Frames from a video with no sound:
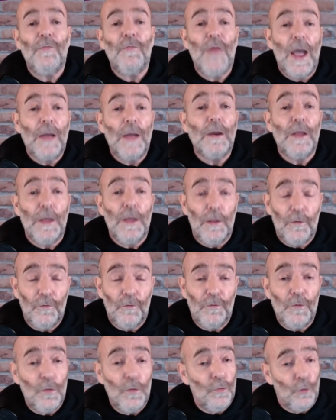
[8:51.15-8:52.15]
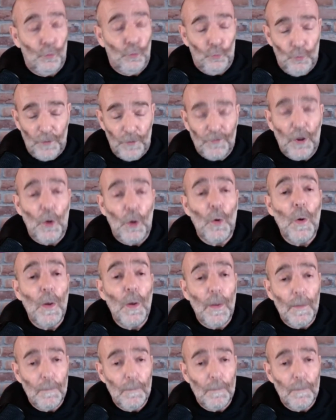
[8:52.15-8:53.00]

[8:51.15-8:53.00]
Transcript: that is the Rizzo